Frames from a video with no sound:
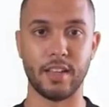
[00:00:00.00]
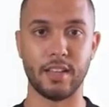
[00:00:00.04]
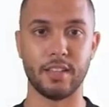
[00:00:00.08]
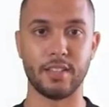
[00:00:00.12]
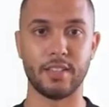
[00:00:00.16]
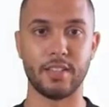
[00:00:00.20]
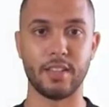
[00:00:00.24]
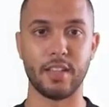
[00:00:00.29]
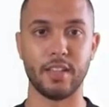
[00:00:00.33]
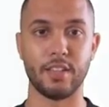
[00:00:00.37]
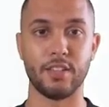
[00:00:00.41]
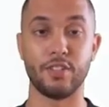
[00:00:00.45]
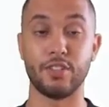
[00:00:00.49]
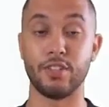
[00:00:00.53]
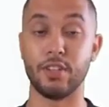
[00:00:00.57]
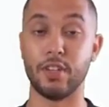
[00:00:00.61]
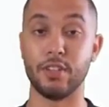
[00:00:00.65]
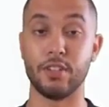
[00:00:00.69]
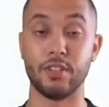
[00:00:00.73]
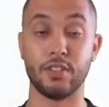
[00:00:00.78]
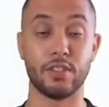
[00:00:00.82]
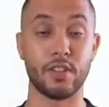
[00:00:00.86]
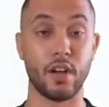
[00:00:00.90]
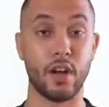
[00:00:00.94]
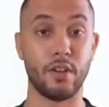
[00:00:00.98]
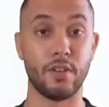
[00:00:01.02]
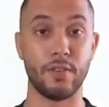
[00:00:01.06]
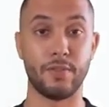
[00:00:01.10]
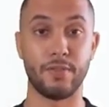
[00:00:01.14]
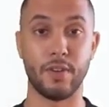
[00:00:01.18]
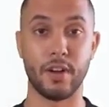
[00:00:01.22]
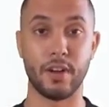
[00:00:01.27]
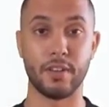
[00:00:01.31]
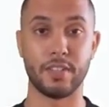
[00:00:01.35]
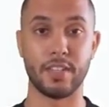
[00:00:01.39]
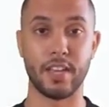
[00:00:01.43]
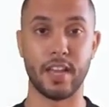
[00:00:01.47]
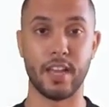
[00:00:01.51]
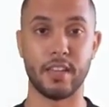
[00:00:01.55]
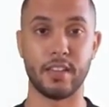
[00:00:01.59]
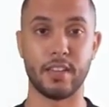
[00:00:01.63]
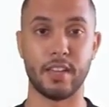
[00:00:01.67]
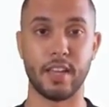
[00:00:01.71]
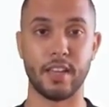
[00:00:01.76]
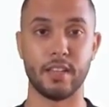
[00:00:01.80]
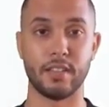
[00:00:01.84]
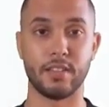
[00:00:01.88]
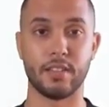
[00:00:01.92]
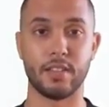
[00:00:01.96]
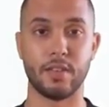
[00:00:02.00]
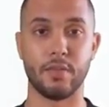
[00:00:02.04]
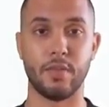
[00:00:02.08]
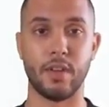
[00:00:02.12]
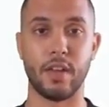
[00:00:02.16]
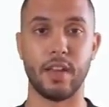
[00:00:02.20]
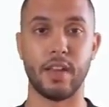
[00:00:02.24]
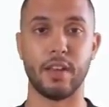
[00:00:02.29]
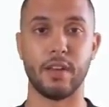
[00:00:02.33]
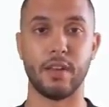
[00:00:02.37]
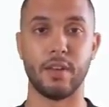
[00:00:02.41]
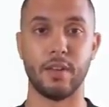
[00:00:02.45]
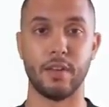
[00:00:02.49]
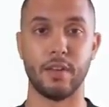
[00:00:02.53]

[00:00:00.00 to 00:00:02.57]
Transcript: and see the changes on the front end instantly.